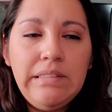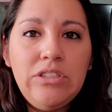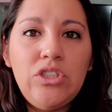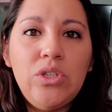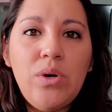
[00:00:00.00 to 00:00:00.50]

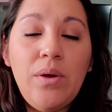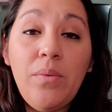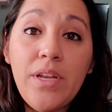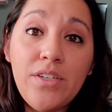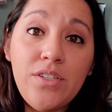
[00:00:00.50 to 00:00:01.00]
So I
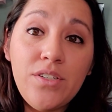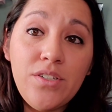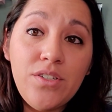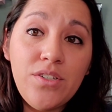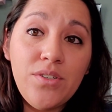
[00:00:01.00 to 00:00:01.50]
went
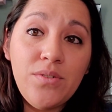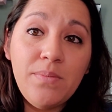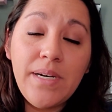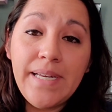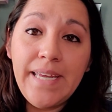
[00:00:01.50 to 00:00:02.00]
to
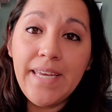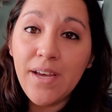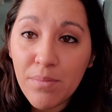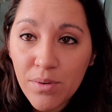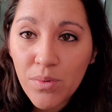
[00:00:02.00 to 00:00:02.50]
my
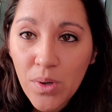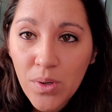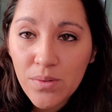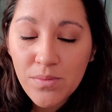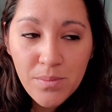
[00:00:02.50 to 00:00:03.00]
camera
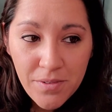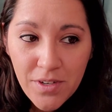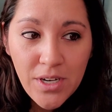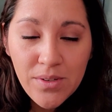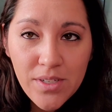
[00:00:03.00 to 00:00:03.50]
roll where my
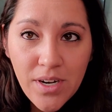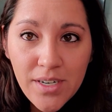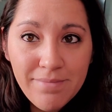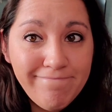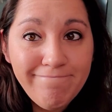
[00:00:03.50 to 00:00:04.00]
videos
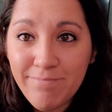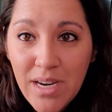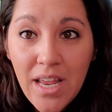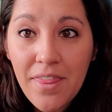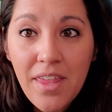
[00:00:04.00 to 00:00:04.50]
are,
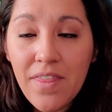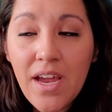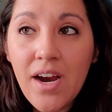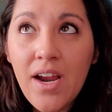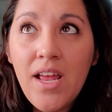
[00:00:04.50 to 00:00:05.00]
nothing
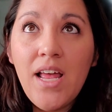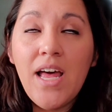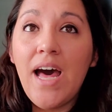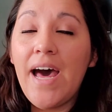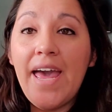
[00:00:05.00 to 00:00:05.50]
there.
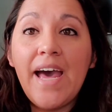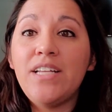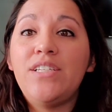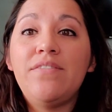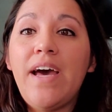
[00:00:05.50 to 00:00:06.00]
I had
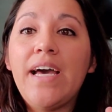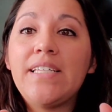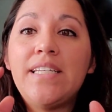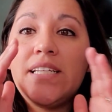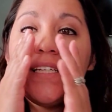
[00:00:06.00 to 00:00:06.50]
to have
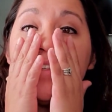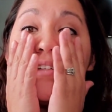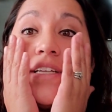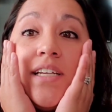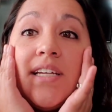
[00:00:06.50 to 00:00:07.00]
accidentally
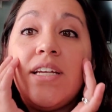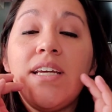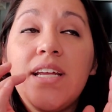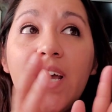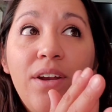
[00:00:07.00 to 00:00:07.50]
deleted
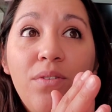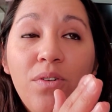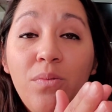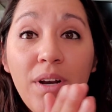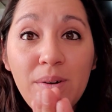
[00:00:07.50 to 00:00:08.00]
it. I don't
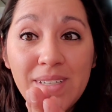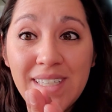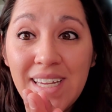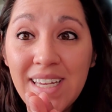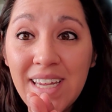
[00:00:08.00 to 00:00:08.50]
know what I was
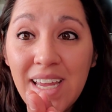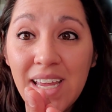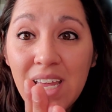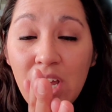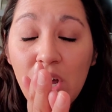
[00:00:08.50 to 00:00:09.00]

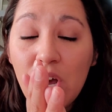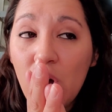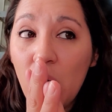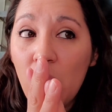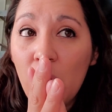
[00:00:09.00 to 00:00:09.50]
thinking
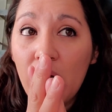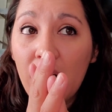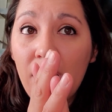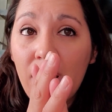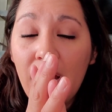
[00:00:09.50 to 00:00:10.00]

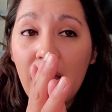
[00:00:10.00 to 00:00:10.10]
or